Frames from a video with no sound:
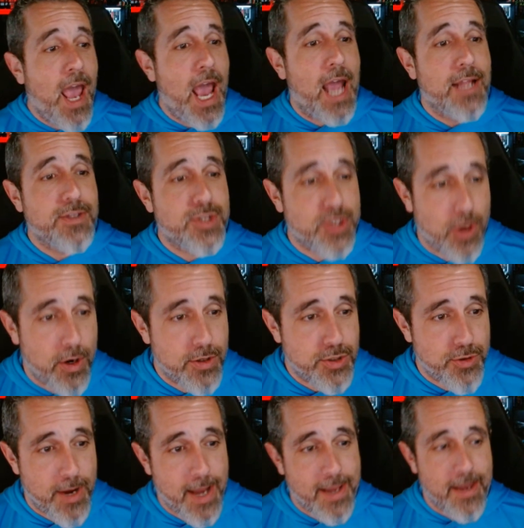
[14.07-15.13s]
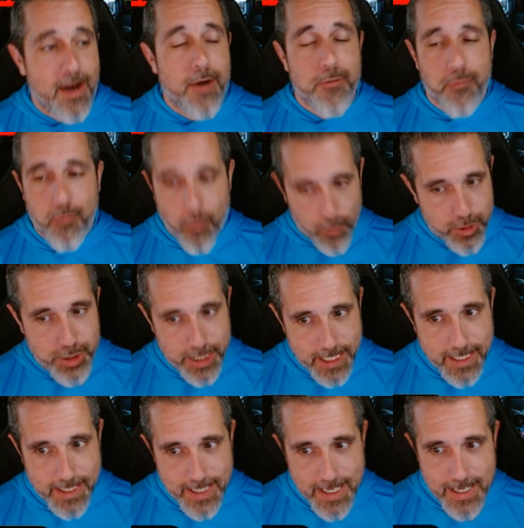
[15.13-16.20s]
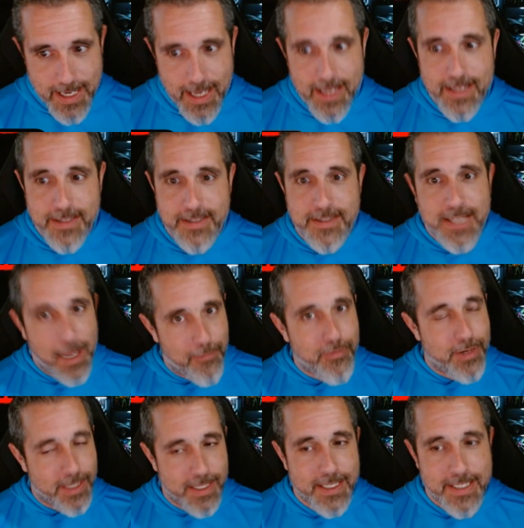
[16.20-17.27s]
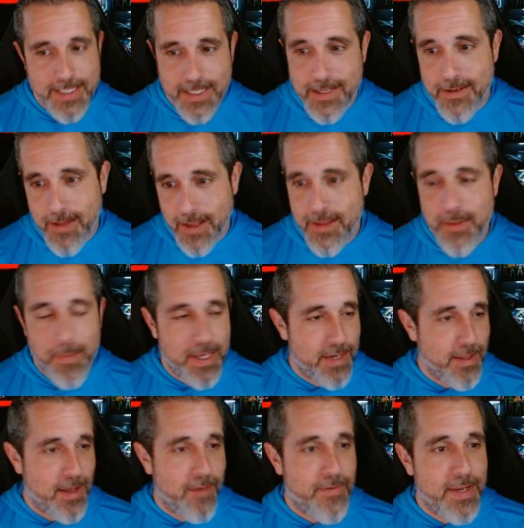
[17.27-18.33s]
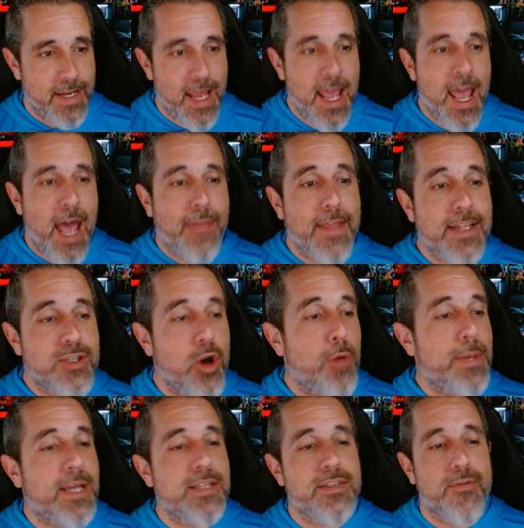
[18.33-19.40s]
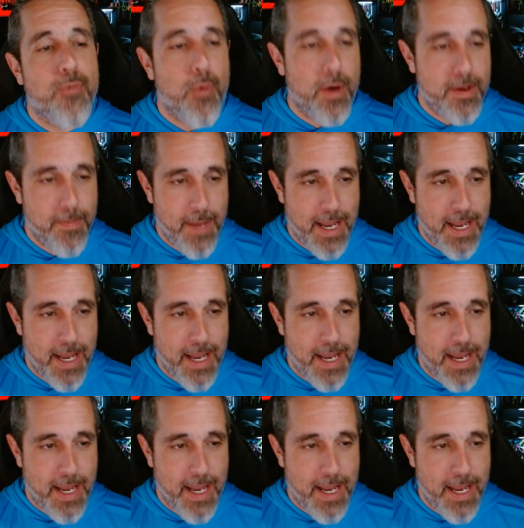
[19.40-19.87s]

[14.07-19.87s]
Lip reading: And Star Trek, unfortunately, is definitely still in the middle of it. And that's all because of one